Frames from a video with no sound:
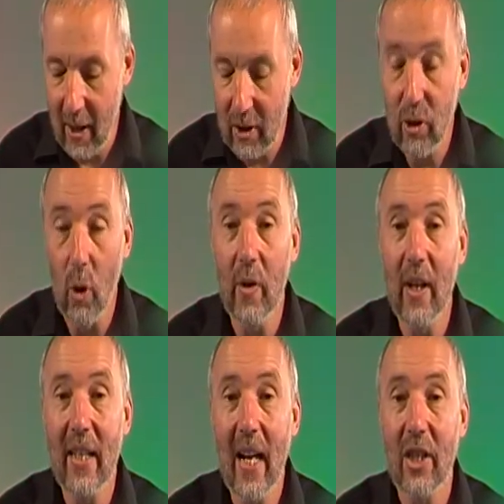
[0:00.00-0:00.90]

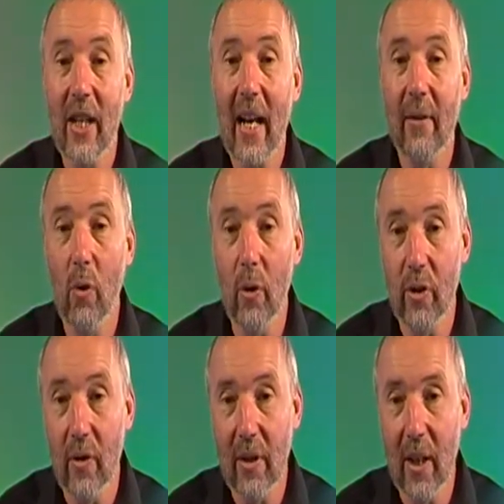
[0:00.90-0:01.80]
story is actually out of
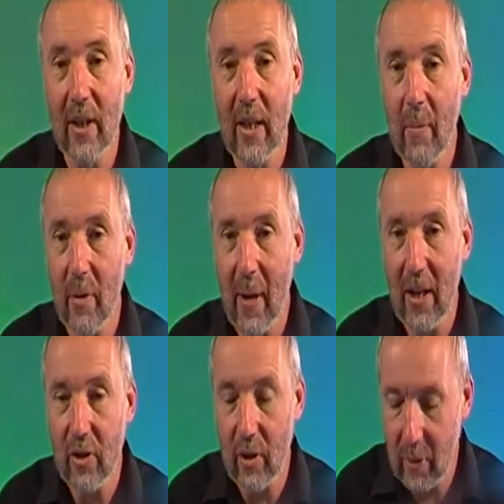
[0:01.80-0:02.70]
order, and some of the
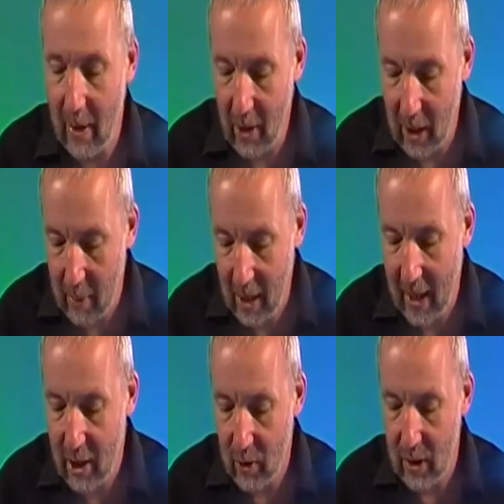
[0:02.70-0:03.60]
manuscripts have it a little bit
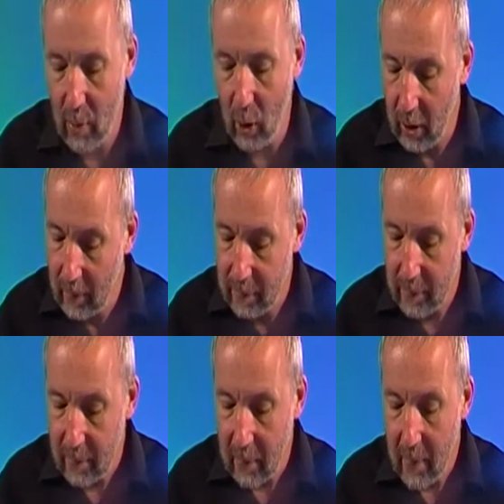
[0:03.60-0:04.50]
later in the book.
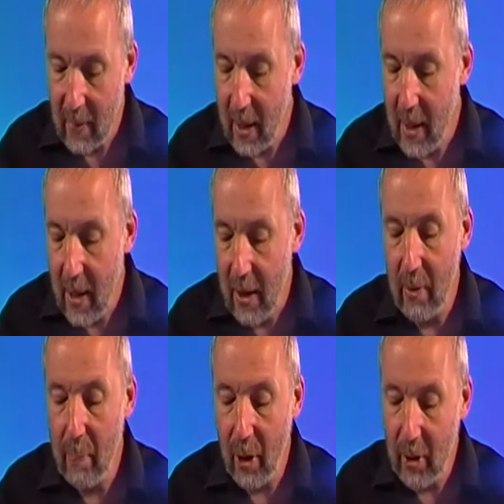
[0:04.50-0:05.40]

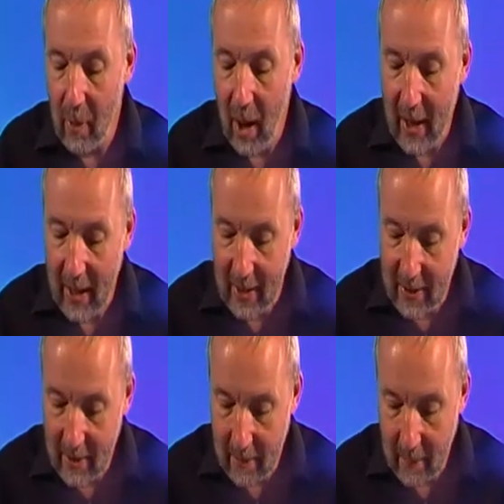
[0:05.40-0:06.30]
The bottom line
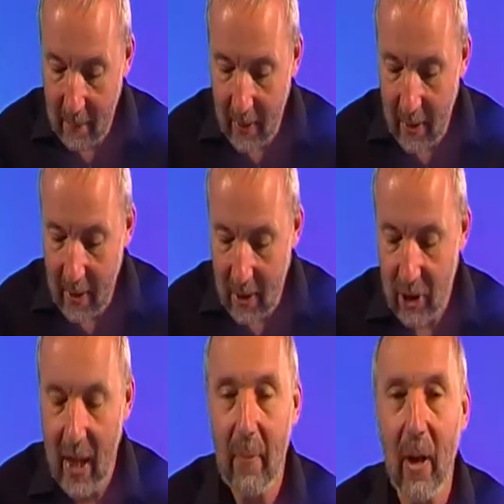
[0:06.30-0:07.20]
is,
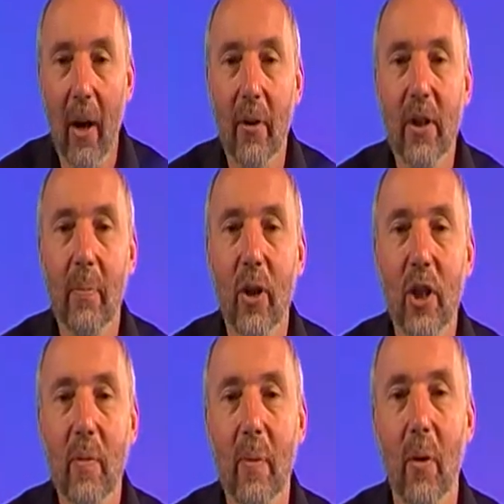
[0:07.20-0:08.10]
Shamgar is
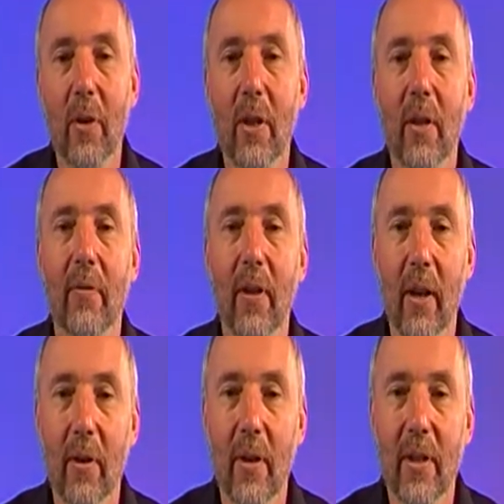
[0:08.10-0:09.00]
supposed to be pointing the
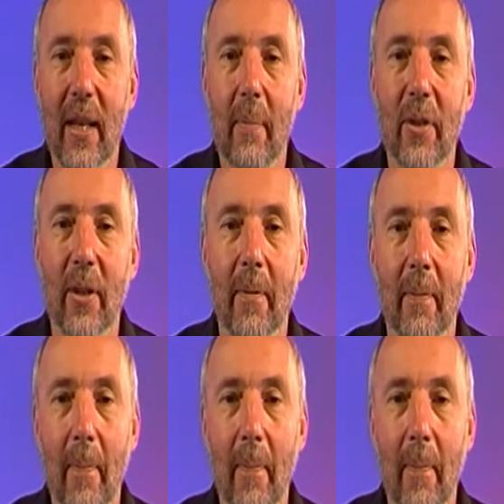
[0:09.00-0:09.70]
finger at Samson,